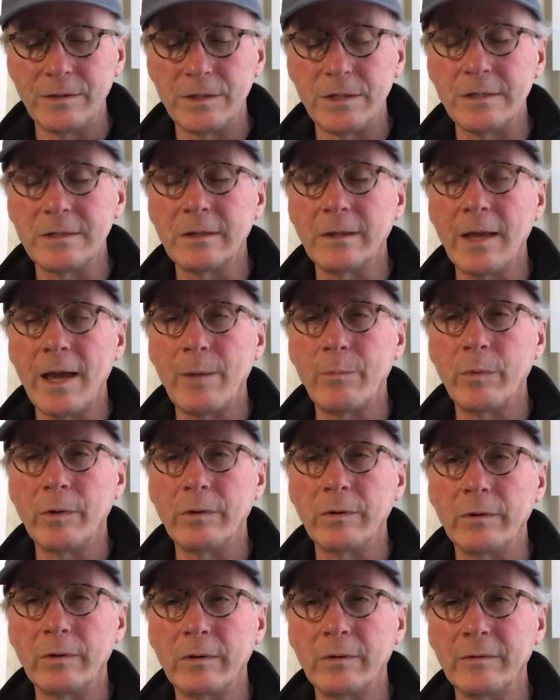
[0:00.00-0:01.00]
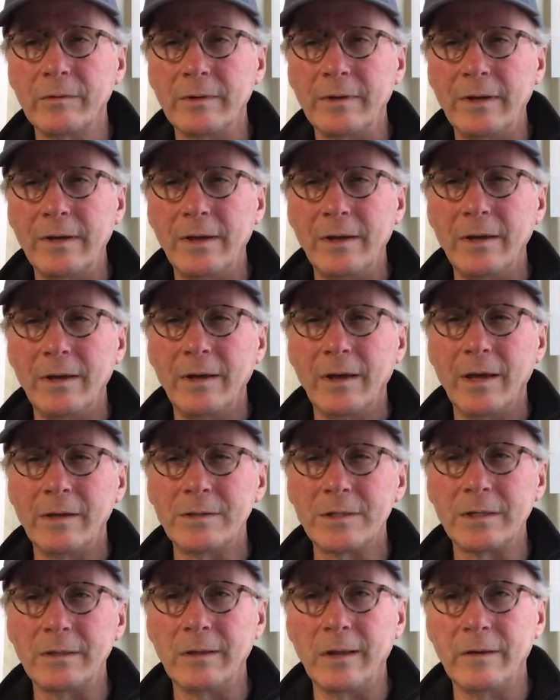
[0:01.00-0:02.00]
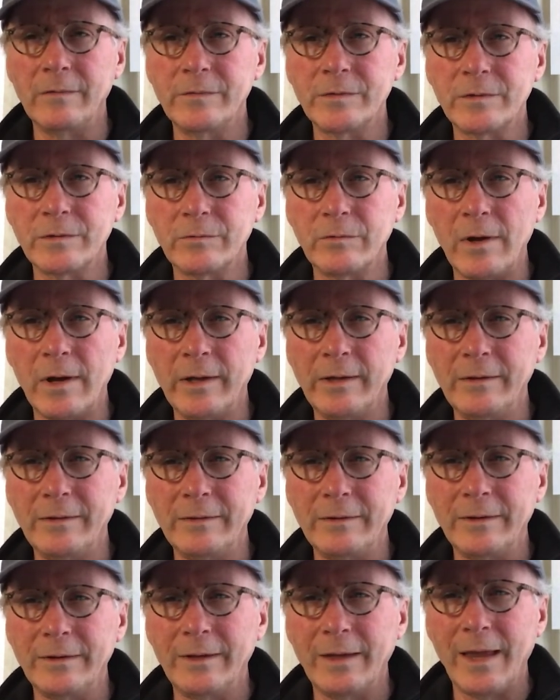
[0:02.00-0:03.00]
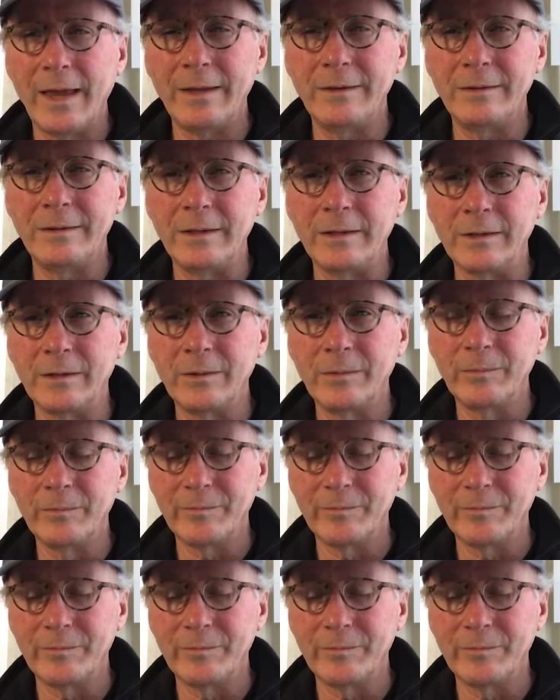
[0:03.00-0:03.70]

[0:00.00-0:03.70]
She's a Labradoodle and she loves to run and dig.